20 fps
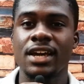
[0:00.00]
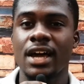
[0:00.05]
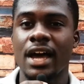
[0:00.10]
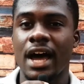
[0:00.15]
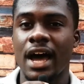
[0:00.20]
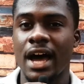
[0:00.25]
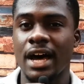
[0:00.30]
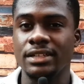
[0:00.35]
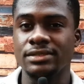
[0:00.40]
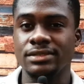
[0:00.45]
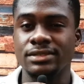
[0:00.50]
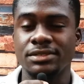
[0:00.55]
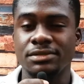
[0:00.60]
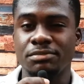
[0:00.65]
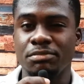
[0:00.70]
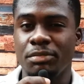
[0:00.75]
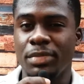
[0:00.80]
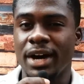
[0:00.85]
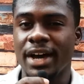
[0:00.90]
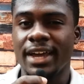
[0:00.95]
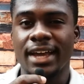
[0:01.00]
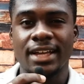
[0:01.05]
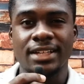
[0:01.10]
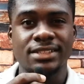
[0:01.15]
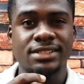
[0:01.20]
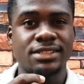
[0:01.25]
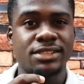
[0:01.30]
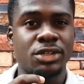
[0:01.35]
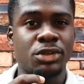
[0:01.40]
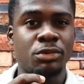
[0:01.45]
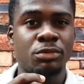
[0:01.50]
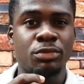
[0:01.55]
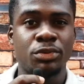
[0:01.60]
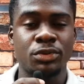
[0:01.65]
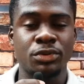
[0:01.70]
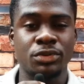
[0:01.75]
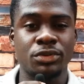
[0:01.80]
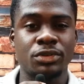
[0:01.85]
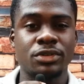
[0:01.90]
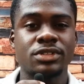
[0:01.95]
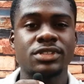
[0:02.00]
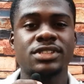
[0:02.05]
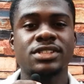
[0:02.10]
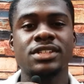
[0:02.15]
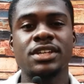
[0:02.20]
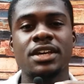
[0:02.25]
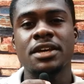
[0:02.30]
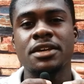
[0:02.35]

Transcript: and buy and sell products.